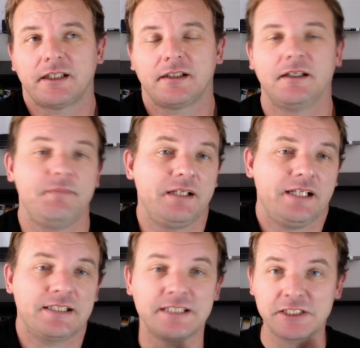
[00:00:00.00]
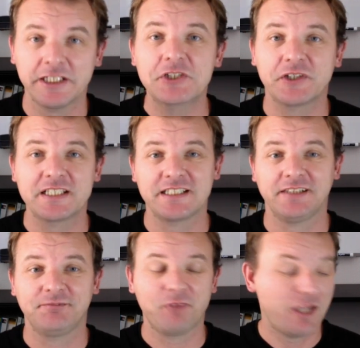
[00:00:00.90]
I mean, it's interesting.
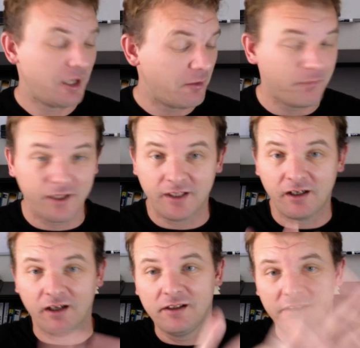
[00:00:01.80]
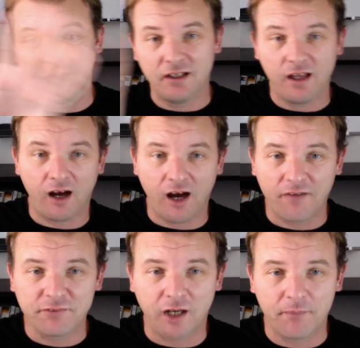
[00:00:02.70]
But
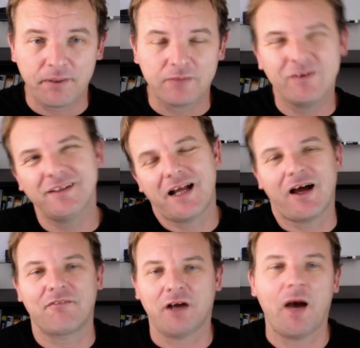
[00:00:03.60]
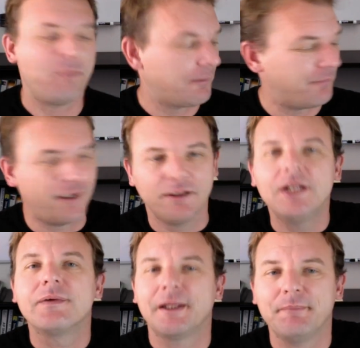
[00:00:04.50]
off topic, well, not off topic, but you
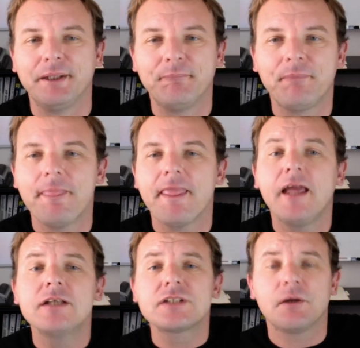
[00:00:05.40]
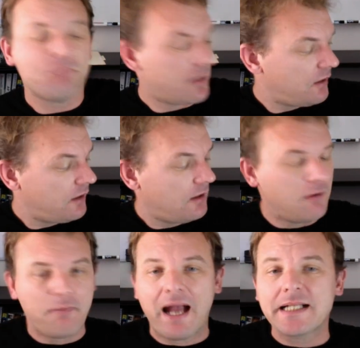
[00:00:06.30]
know what I mean. So
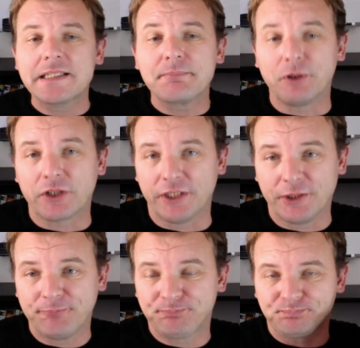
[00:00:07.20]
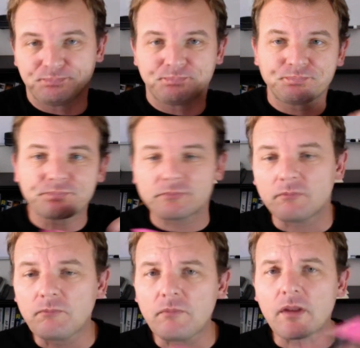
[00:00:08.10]
back to the book here.
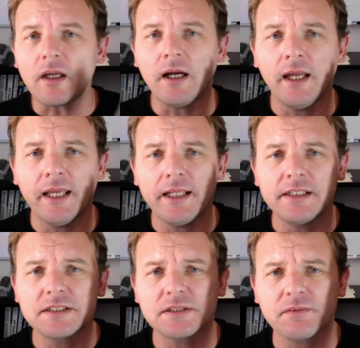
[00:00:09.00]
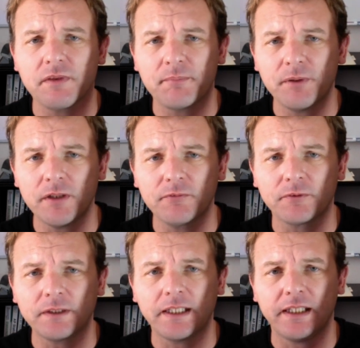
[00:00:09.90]
And so the book
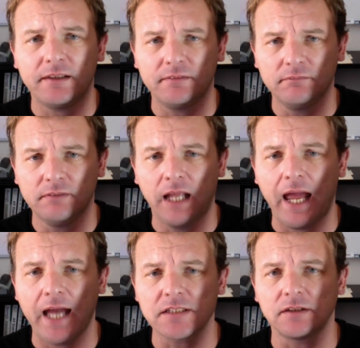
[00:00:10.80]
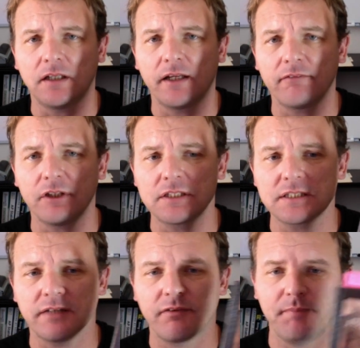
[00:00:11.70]
really has a lot of good
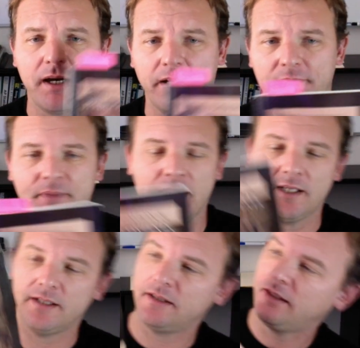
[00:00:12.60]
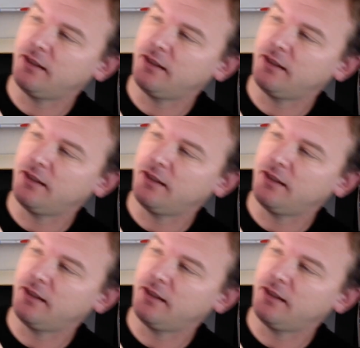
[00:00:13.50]
stuff about it, and